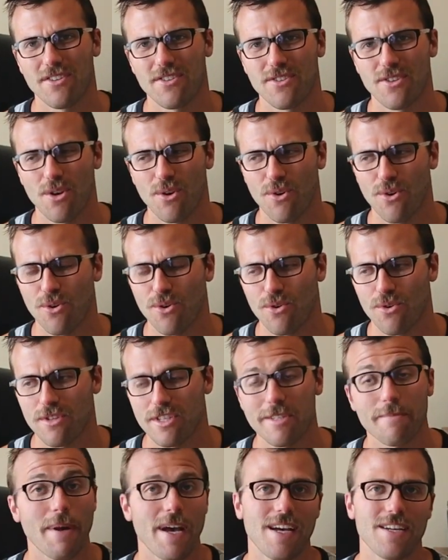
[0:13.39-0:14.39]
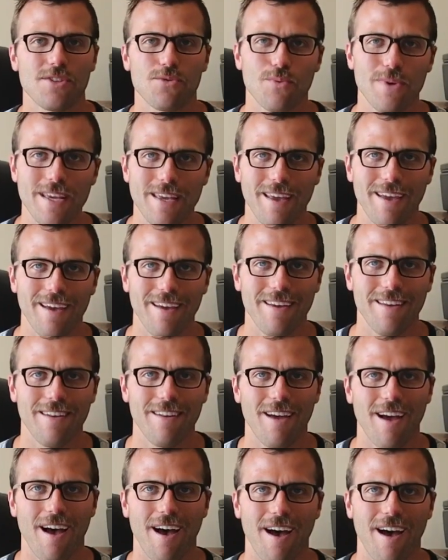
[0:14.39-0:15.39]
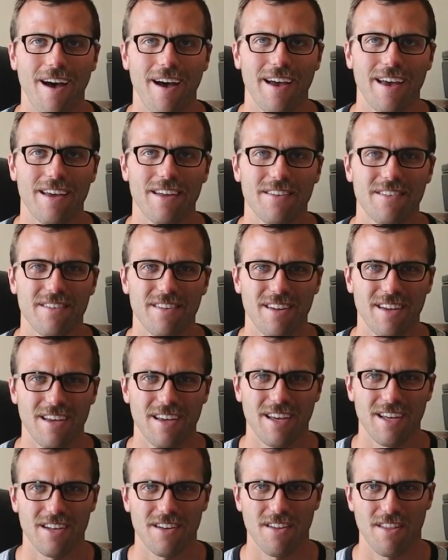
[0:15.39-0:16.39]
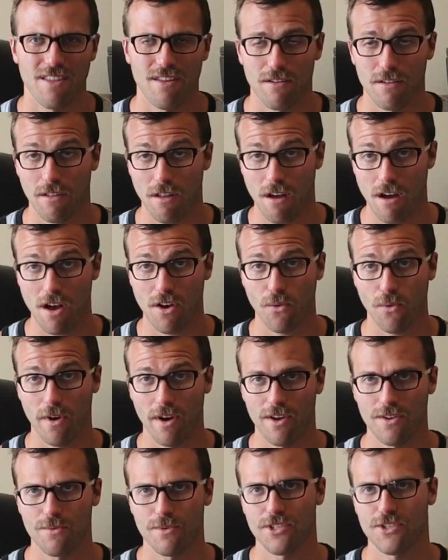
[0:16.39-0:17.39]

So this past weekend I did the long one,